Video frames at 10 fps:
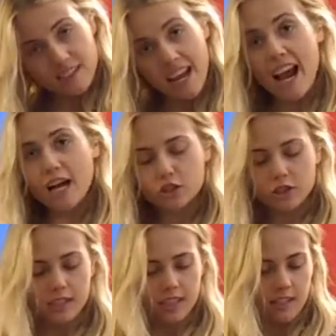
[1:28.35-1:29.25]

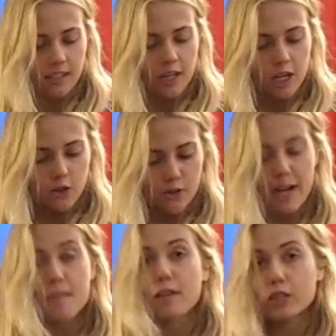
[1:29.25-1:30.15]
Actually
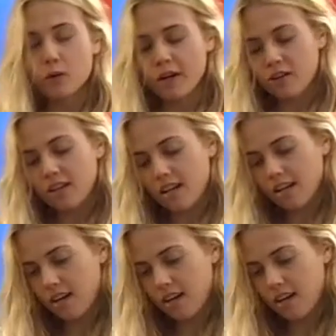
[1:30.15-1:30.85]
dried much quicker than I